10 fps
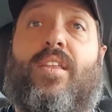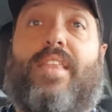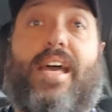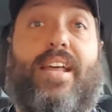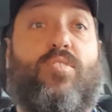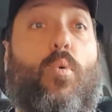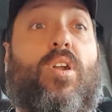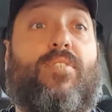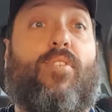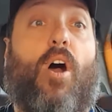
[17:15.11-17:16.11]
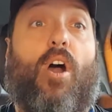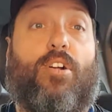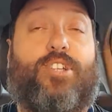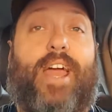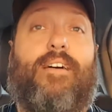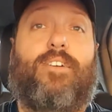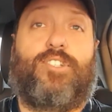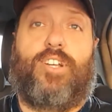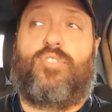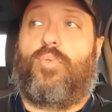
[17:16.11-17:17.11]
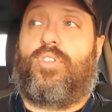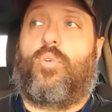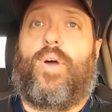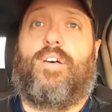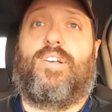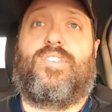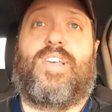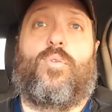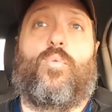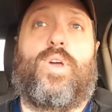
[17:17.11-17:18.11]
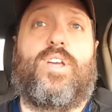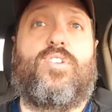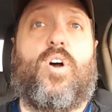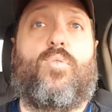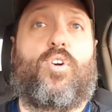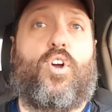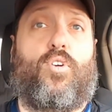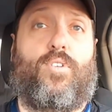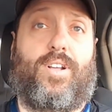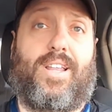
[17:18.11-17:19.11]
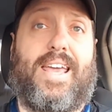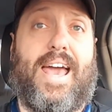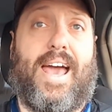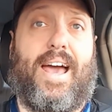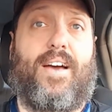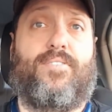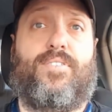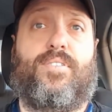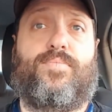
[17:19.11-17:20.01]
That is one of our challenges with quail, is that we don't currently have